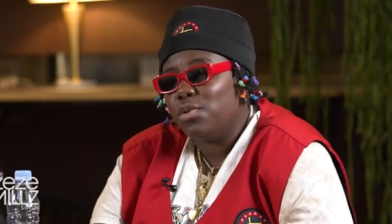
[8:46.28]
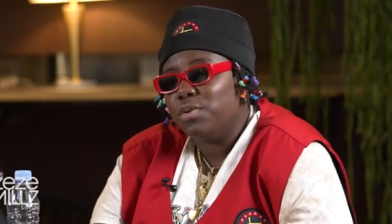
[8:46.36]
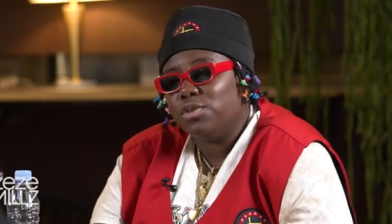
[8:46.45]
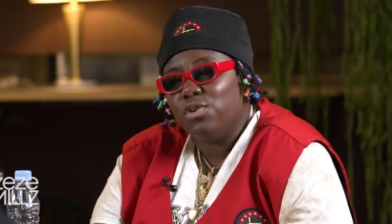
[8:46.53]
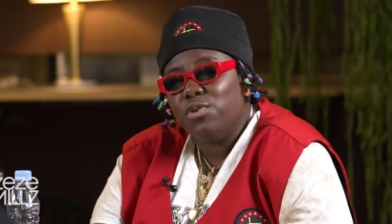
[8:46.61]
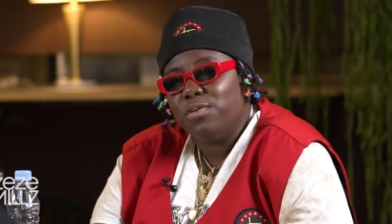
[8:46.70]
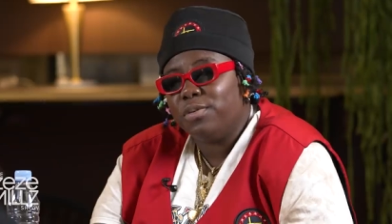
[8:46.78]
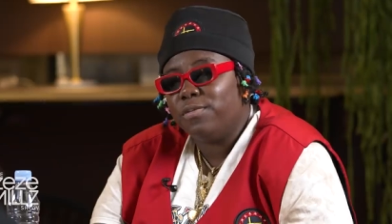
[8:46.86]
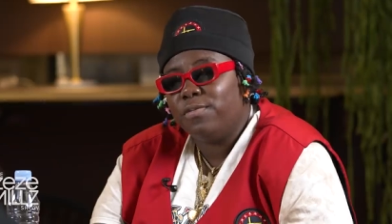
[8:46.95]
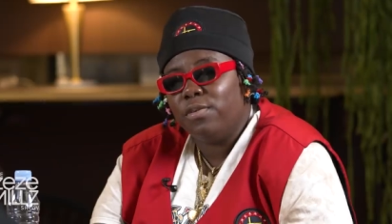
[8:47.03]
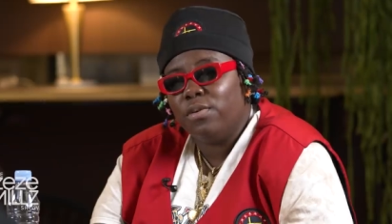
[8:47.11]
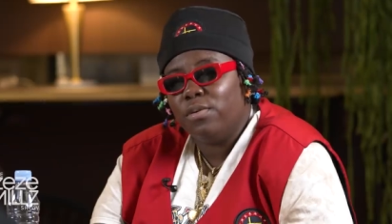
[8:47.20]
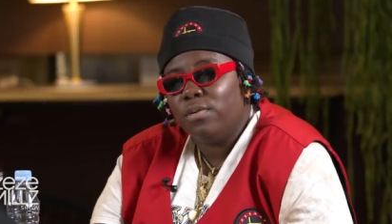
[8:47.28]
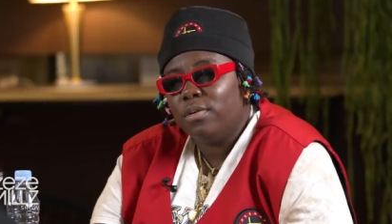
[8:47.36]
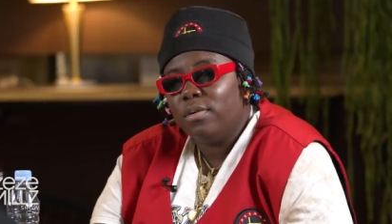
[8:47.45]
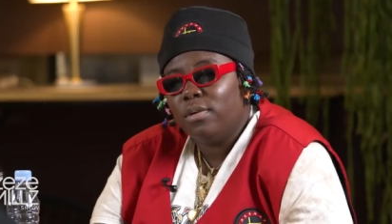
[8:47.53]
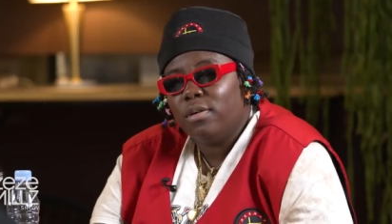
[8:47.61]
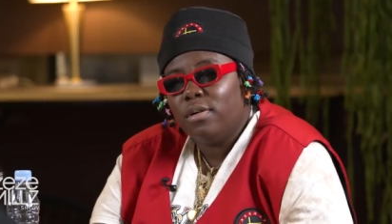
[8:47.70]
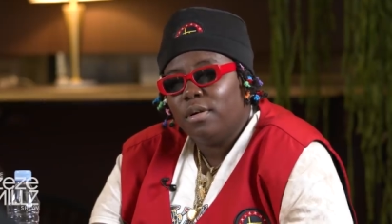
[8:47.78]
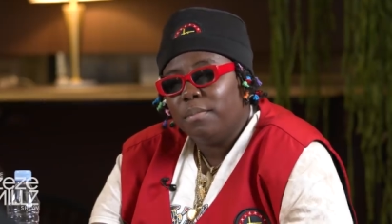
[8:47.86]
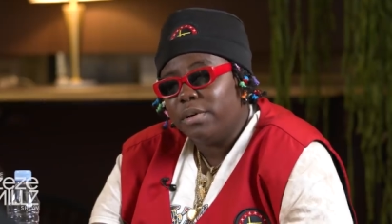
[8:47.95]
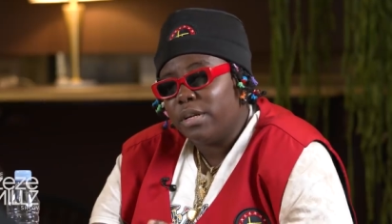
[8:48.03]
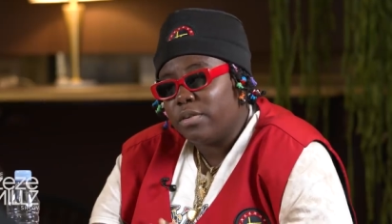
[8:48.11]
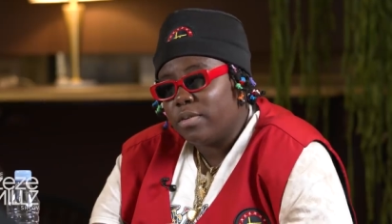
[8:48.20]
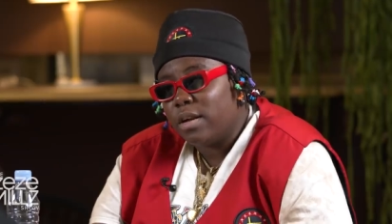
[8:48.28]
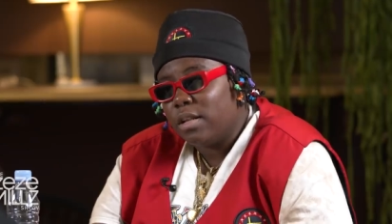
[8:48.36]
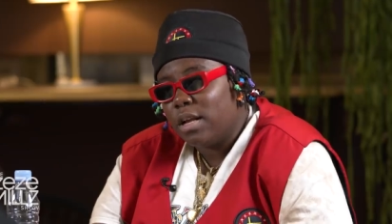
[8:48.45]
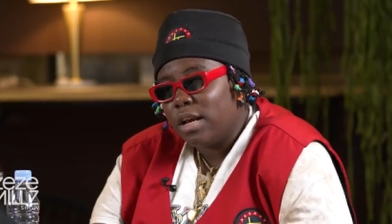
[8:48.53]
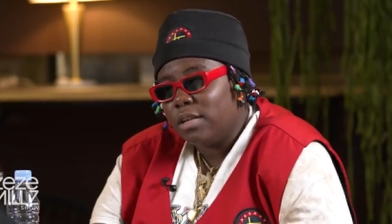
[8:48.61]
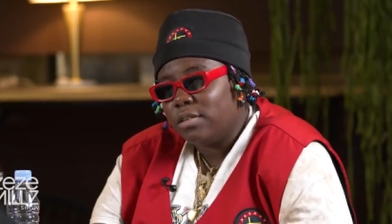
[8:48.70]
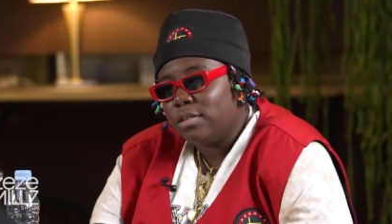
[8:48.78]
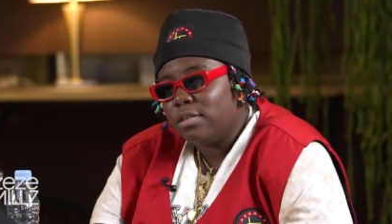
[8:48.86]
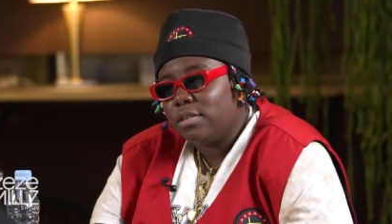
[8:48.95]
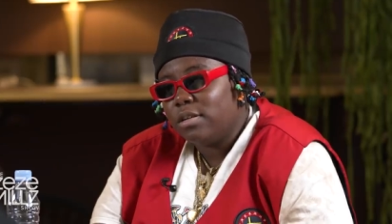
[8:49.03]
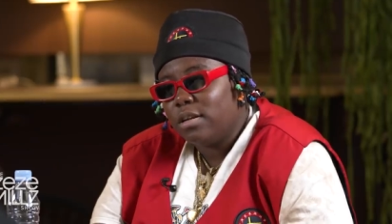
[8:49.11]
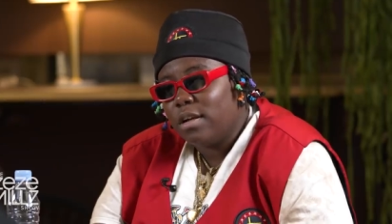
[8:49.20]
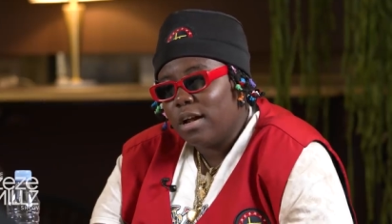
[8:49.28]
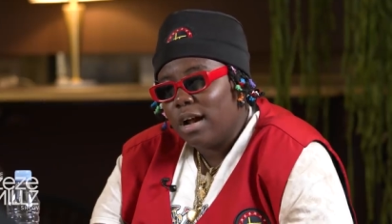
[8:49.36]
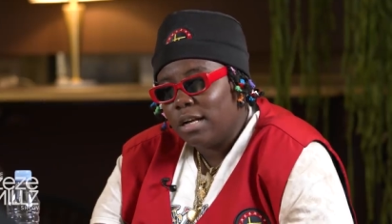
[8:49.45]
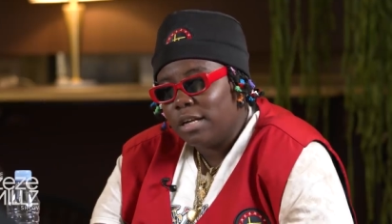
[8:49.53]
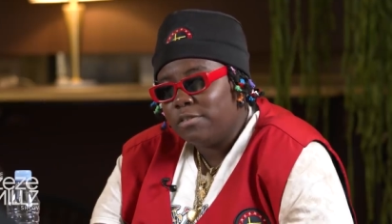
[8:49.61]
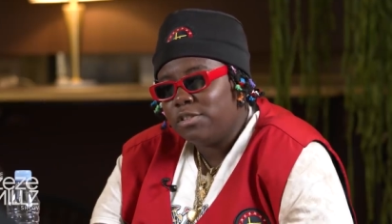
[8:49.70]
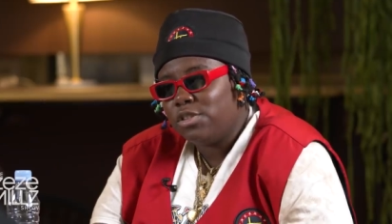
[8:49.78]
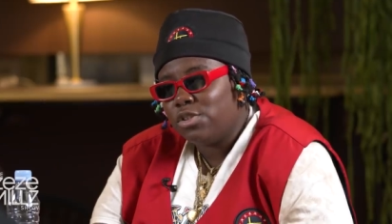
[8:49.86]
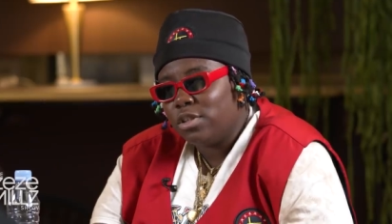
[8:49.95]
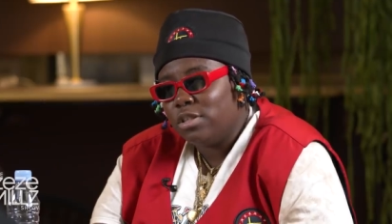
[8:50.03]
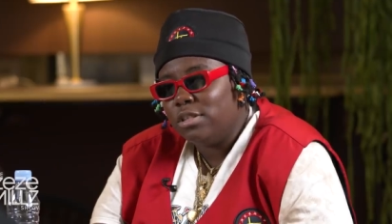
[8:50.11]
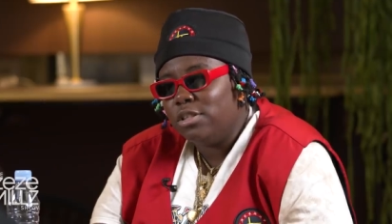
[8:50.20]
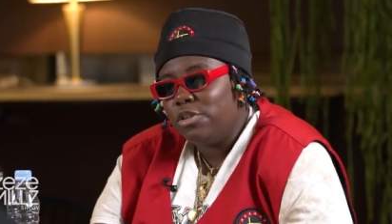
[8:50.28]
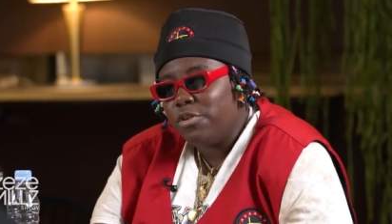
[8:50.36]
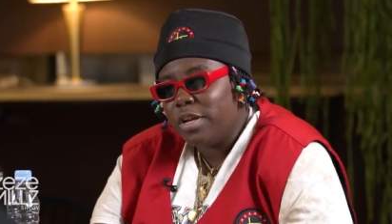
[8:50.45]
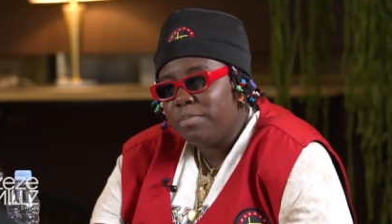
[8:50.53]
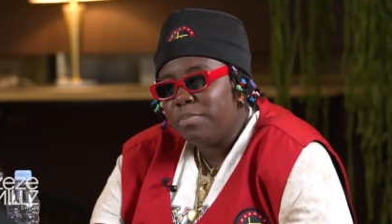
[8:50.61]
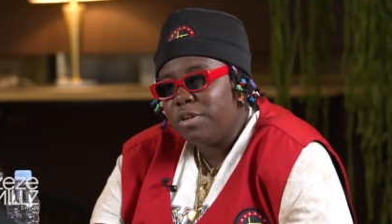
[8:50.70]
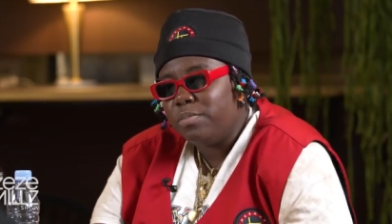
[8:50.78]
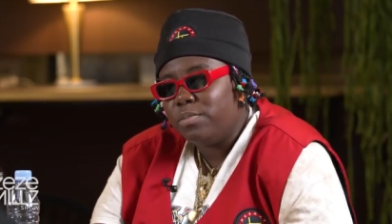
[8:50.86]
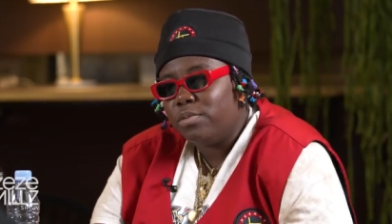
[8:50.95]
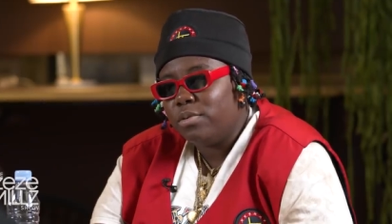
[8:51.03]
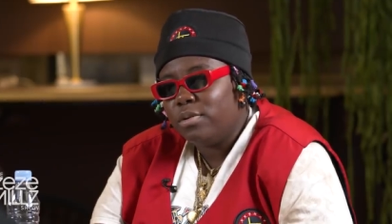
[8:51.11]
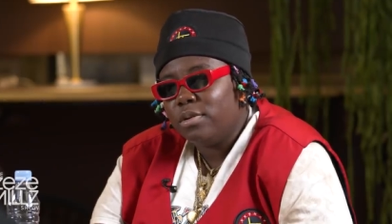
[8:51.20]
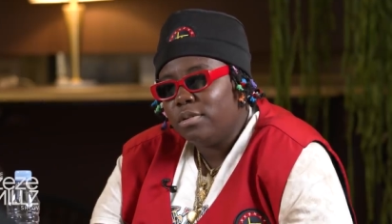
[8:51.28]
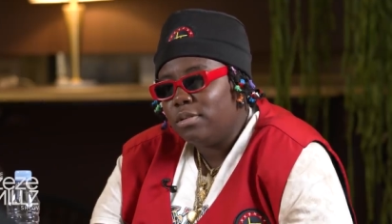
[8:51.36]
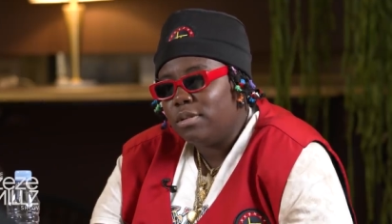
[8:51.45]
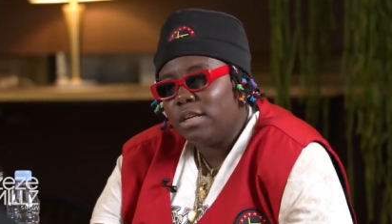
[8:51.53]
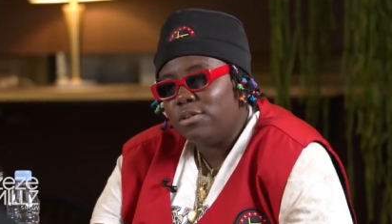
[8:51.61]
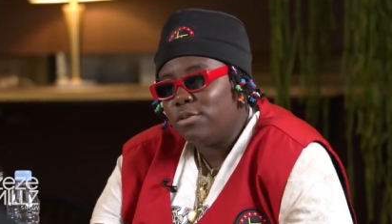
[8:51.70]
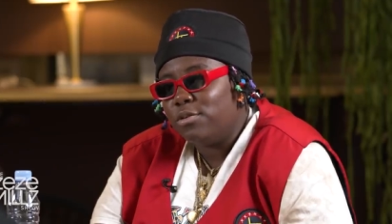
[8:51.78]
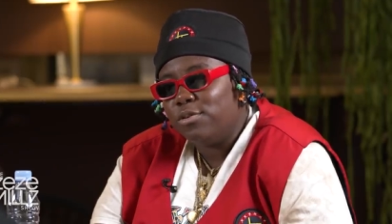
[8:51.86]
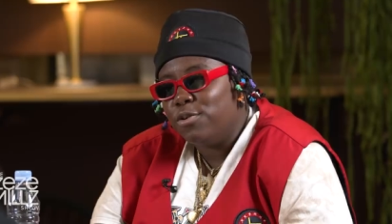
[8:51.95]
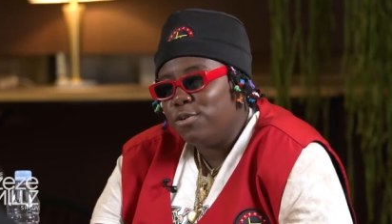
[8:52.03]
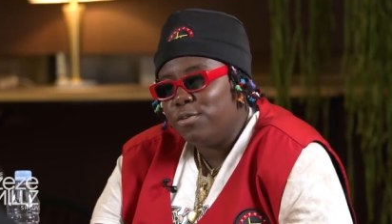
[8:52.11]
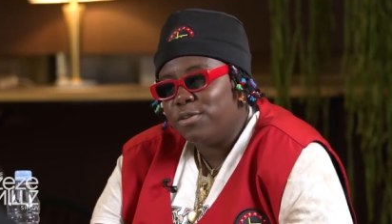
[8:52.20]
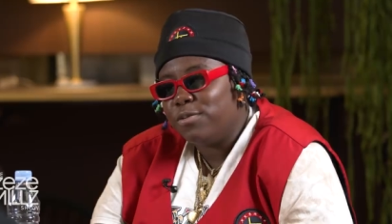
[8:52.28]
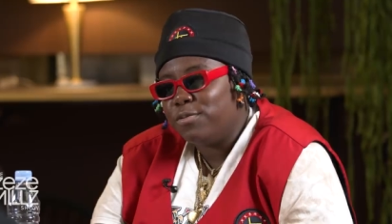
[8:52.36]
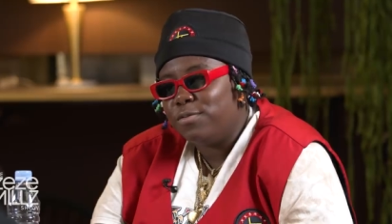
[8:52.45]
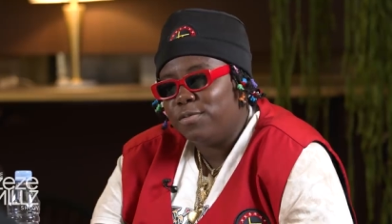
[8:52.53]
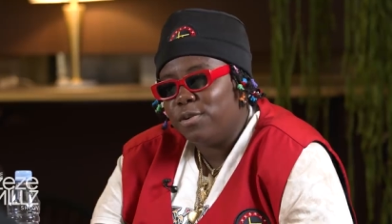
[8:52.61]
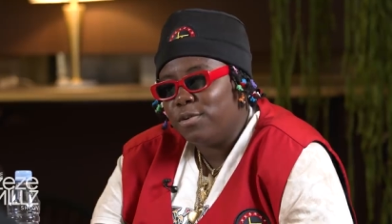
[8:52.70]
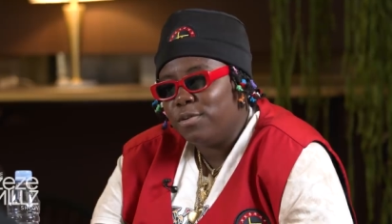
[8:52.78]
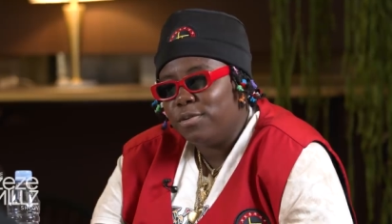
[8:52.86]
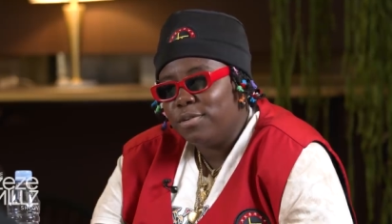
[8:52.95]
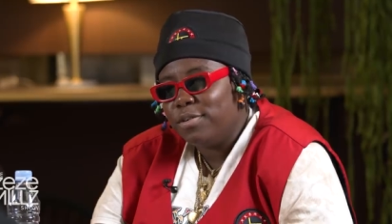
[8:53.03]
always go with the flow, but I realized, and I've studied great people, they don't go with the flow.